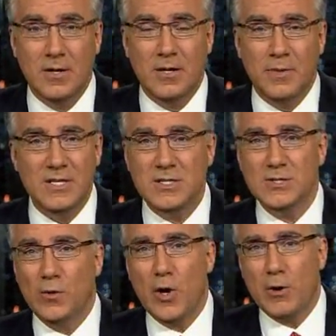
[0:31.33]
But this is
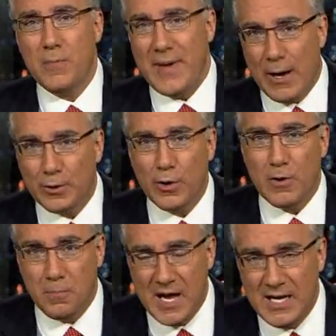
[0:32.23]
no longer about her
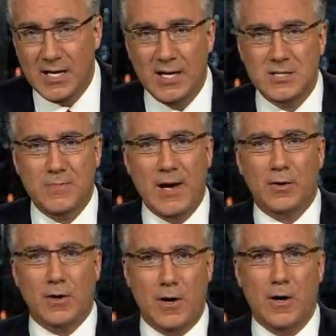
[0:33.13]
opinion. It's about
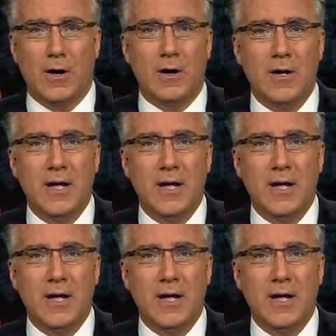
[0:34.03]
her.